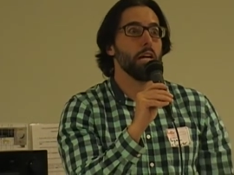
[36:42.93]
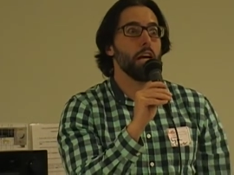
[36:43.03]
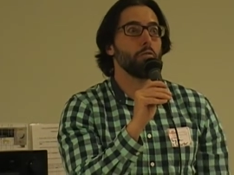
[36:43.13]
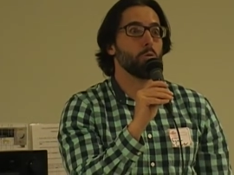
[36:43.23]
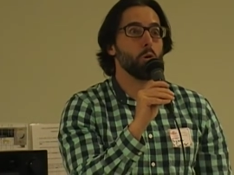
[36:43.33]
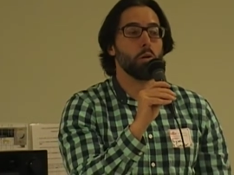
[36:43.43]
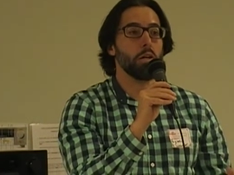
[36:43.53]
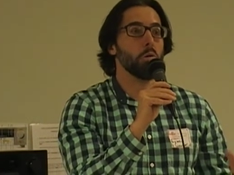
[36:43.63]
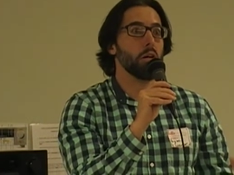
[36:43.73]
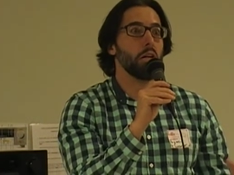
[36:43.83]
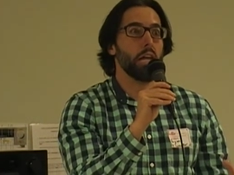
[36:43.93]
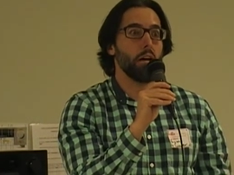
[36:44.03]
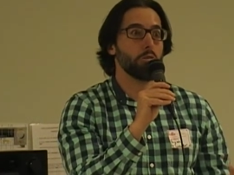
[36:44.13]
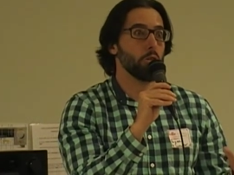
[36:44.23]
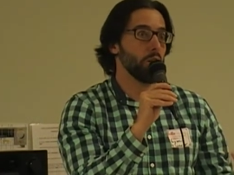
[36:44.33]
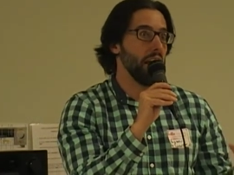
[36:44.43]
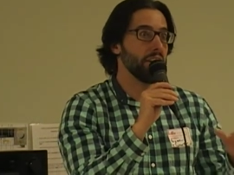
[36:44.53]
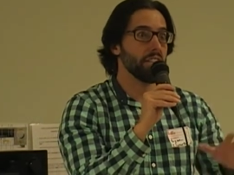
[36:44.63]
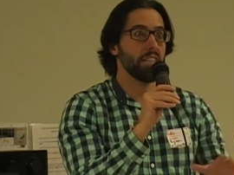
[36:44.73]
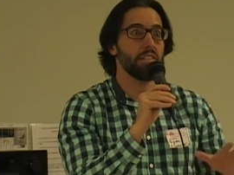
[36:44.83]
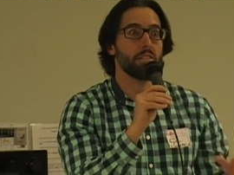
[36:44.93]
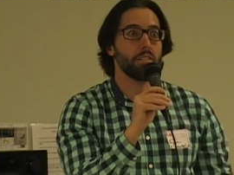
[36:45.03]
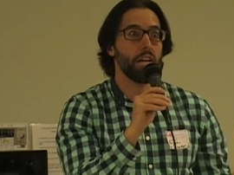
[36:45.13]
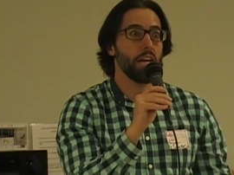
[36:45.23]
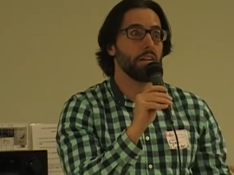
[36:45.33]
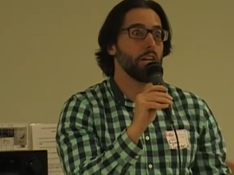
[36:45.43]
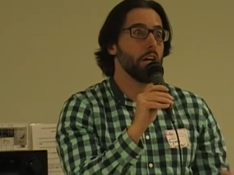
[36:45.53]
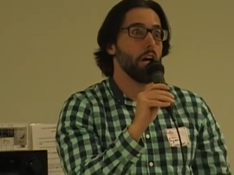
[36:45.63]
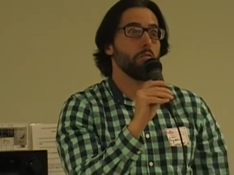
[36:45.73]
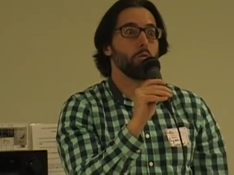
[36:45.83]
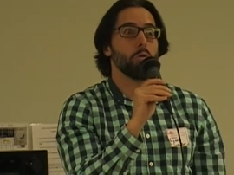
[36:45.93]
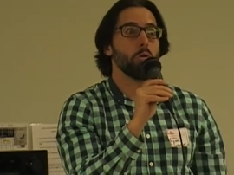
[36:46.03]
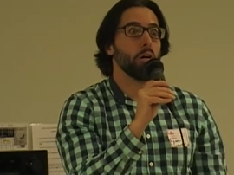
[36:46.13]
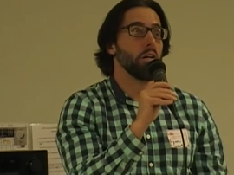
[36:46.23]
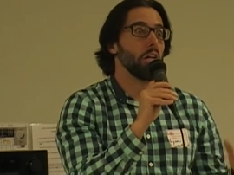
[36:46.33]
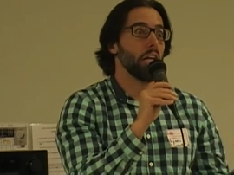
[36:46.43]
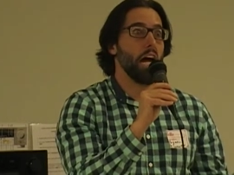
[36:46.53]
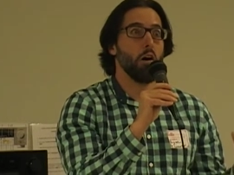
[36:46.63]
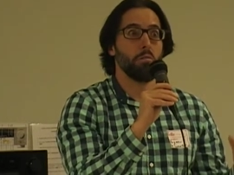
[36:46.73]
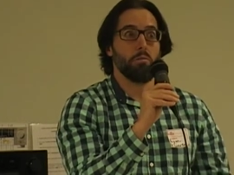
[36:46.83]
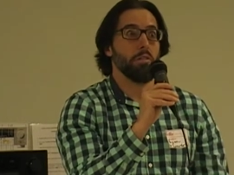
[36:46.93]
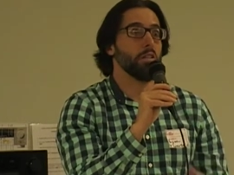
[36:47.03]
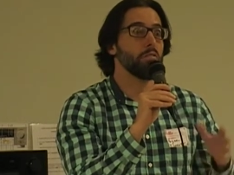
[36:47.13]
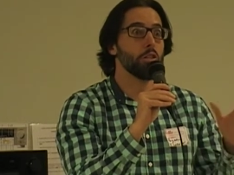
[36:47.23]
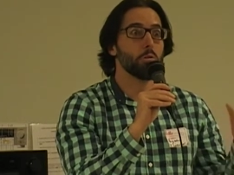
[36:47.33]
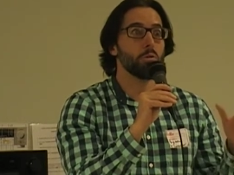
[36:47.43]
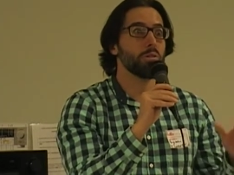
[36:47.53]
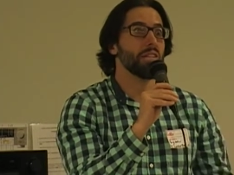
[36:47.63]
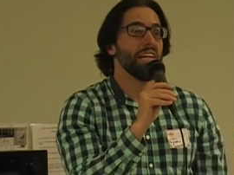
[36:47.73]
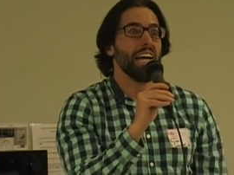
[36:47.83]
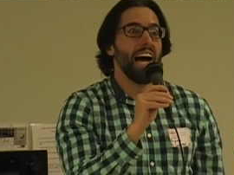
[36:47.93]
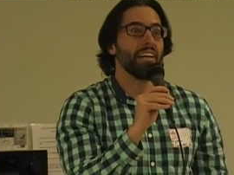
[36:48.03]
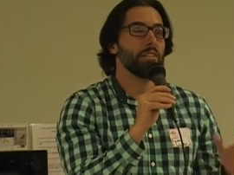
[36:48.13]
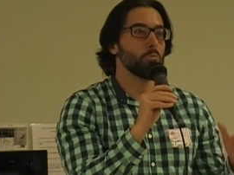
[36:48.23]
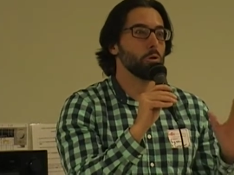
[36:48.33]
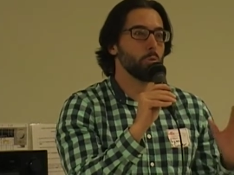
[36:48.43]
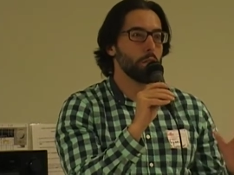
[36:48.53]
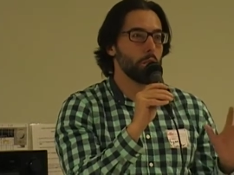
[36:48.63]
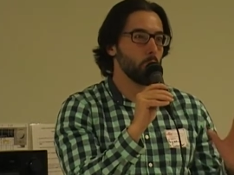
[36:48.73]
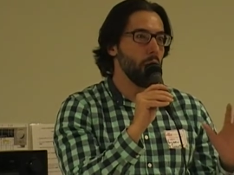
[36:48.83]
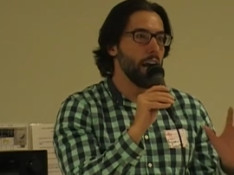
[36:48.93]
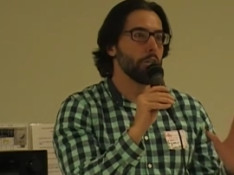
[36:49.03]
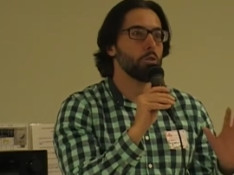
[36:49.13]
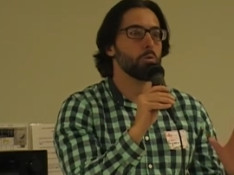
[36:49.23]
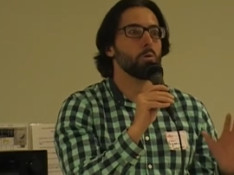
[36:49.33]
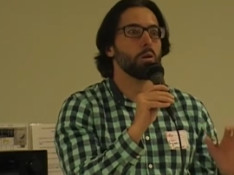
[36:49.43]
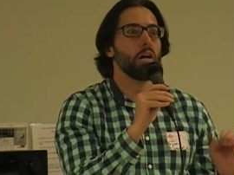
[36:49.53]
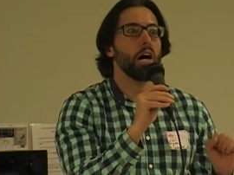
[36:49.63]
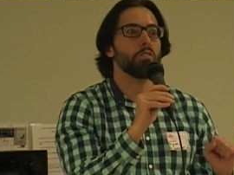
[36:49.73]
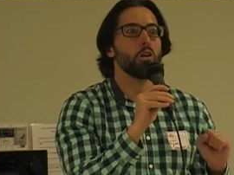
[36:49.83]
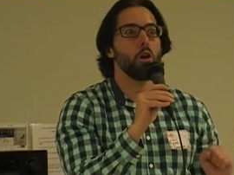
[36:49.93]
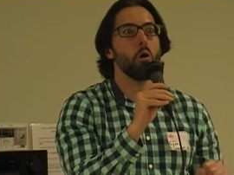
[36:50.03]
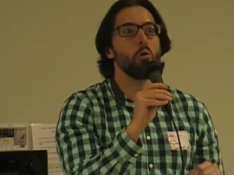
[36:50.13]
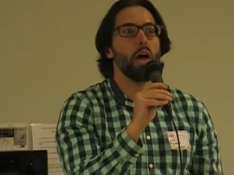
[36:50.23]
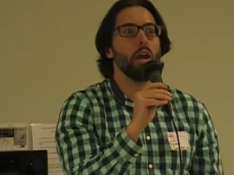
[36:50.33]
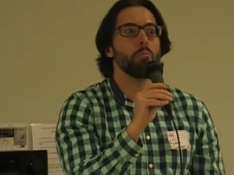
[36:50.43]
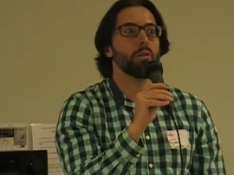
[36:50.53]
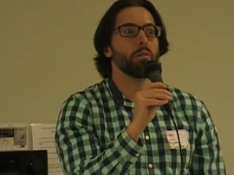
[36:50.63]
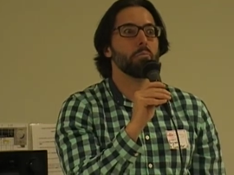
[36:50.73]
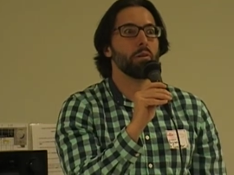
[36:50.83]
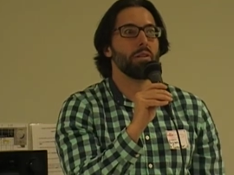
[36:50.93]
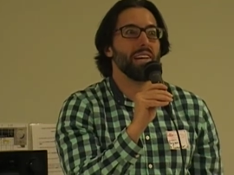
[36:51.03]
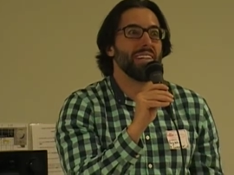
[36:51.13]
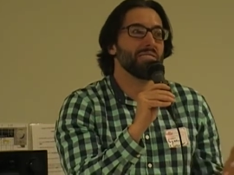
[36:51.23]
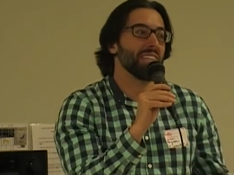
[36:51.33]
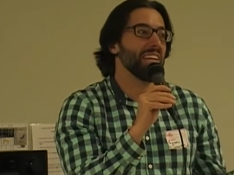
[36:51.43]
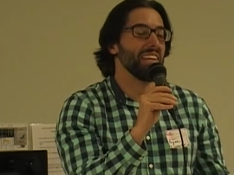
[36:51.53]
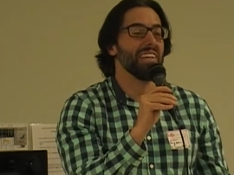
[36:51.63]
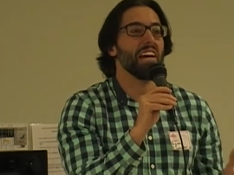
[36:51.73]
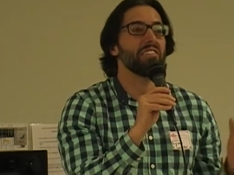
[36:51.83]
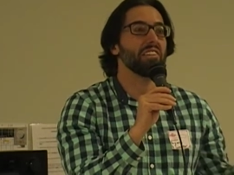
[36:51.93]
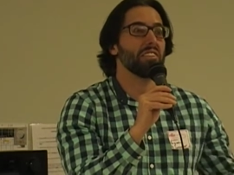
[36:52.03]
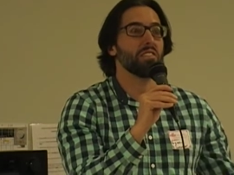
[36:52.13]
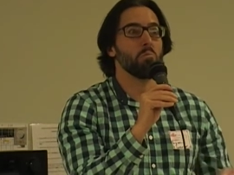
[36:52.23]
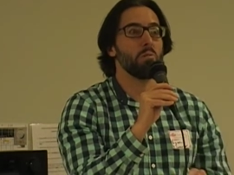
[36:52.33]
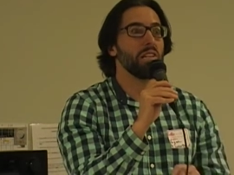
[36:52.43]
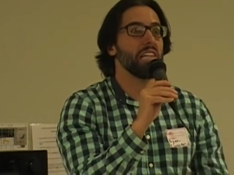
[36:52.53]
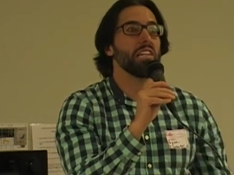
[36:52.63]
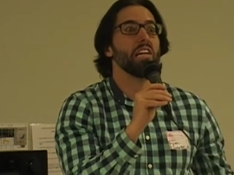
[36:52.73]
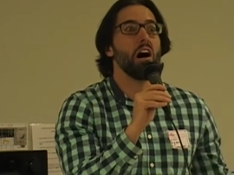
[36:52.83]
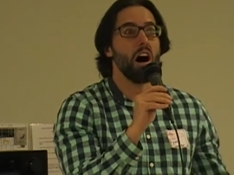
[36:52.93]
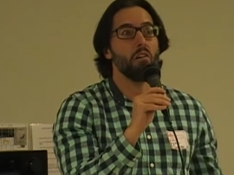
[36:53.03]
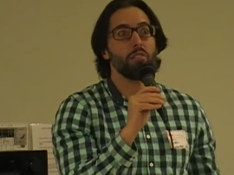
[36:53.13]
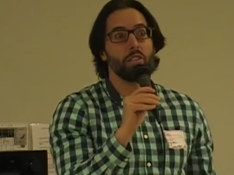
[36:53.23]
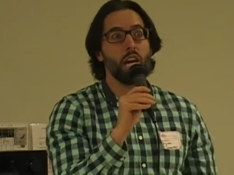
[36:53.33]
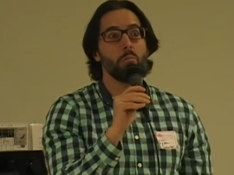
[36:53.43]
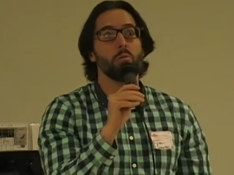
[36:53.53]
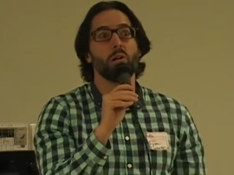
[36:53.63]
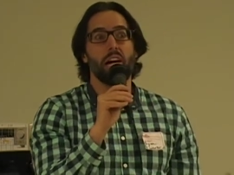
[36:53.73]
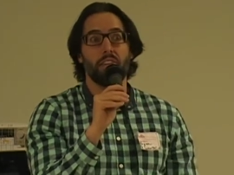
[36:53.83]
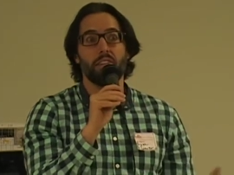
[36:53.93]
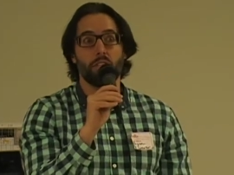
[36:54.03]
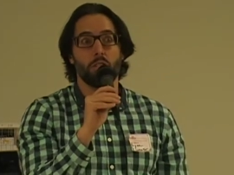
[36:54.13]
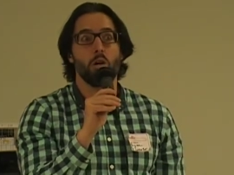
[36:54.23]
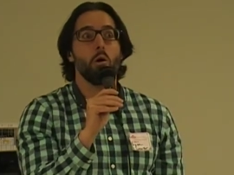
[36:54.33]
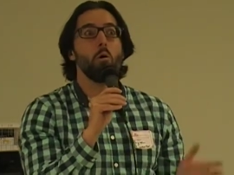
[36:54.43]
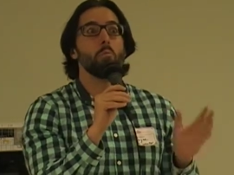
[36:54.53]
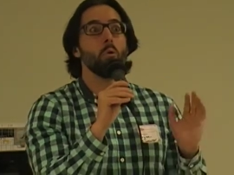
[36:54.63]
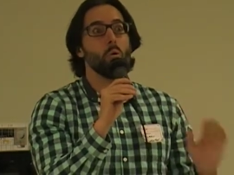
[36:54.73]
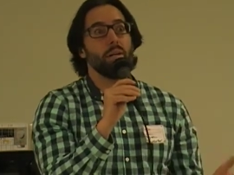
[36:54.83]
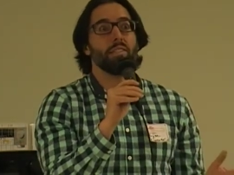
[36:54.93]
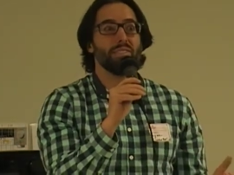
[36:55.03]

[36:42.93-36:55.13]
If we're only going to allow certain entities to take, if we're going to allow individuals, I, we're, we're just way too early on to know that, but, but I'd say that nothing is completely off the table at this point.